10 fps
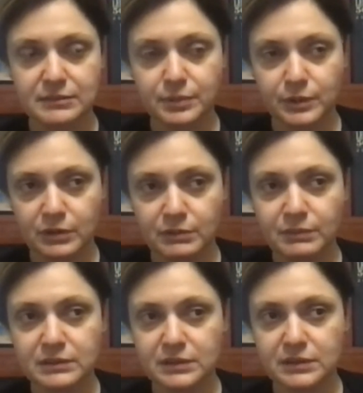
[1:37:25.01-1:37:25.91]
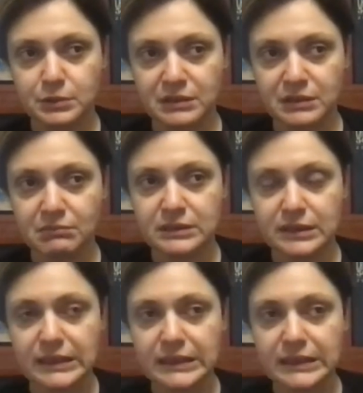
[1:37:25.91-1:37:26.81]
employment agreement
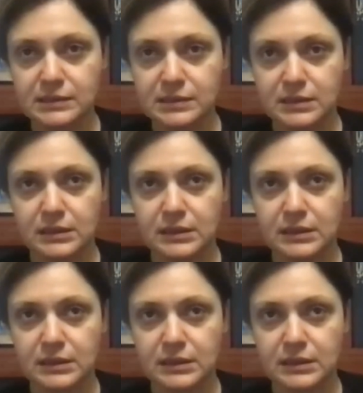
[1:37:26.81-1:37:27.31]
is